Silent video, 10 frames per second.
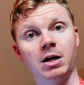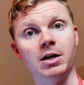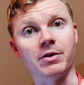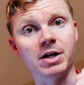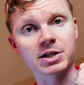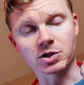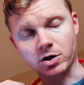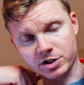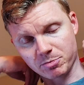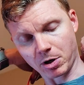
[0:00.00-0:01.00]
Now, the next
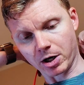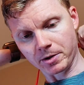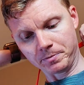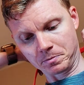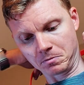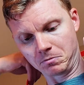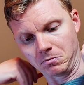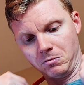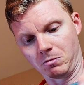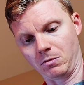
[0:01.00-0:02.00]
hardest part
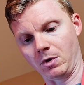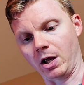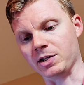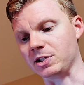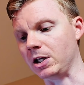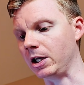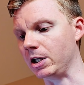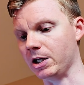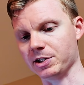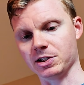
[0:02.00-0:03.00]
is getting
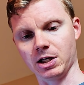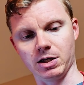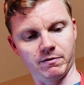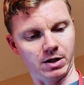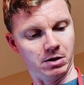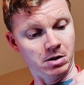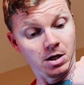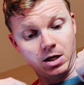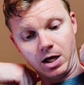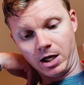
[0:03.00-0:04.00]
it nice and even.
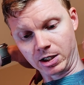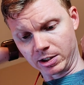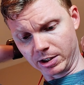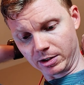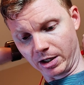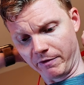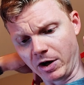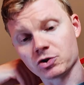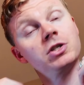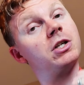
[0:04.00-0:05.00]
And I've
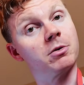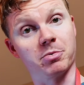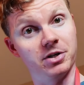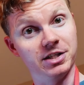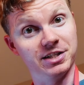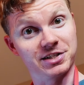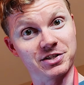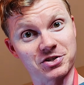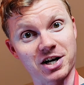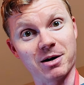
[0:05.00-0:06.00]
actually done a pretty
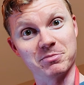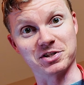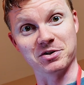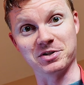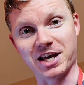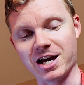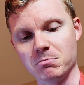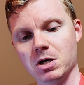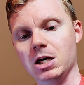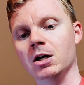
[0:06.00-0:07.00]
decent job, so yay
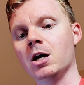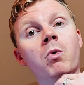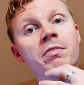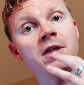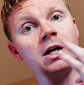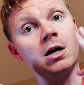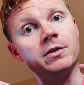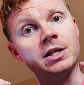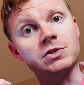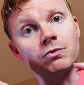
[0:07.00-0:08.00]
me. One thing
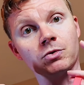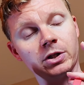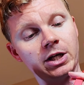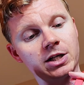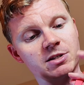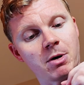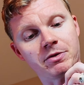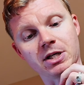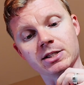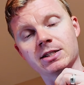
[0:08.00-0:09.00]
that's really nice about
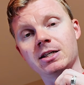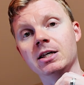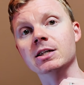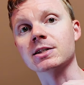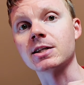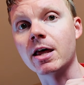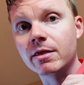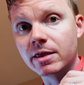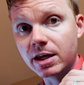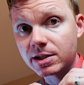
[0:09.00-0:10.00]
this is
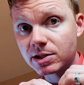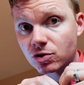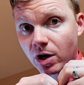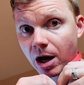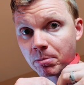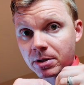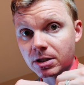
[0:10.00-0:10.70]
this strap